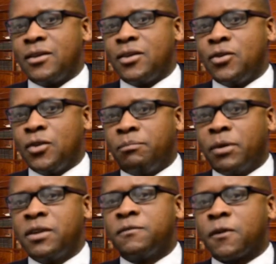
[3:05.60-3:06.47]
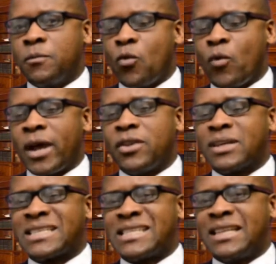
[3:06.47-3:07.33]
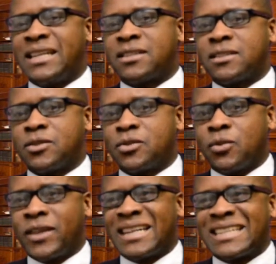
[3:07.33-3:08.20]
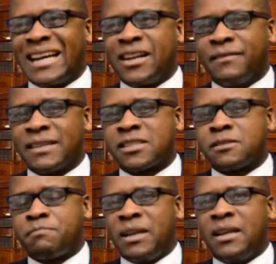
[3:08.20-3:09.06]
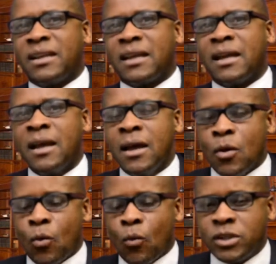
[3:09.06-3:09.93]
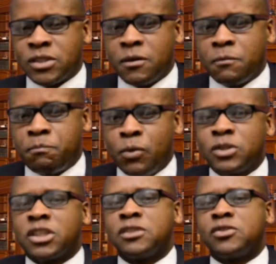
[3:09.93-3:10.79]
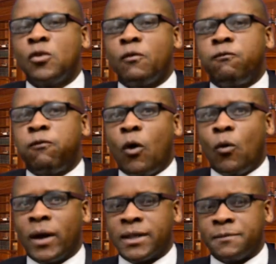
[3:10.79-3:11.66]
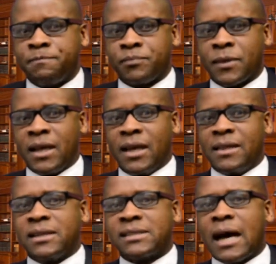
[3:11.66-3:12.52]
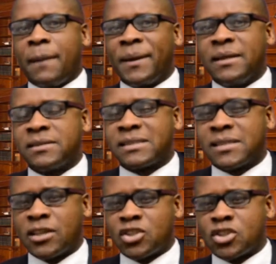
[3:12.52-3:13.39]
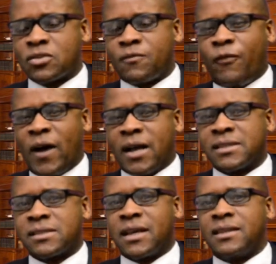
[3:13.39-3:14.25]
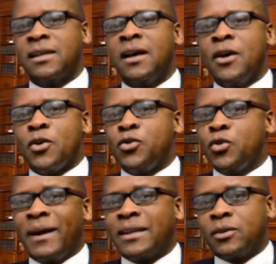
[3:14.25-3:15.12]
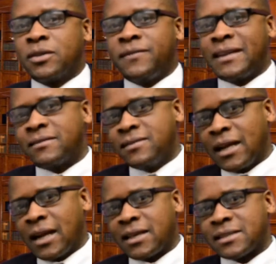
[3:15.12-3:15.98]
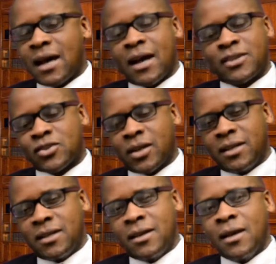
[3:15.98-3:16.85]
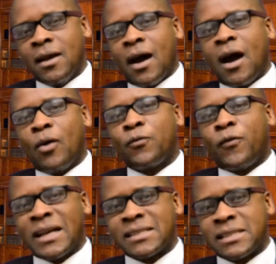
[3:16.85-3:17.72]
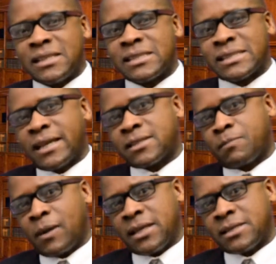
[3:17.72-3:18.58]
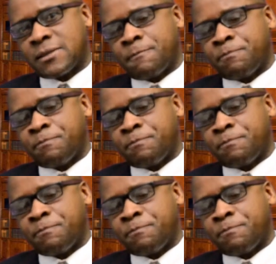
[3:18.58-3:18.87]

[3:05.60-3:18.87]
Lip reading: your body from where you are seated to that kind of a speed which pushes you forward. And this happens such fast that you might not even realize actually how fast this takes place.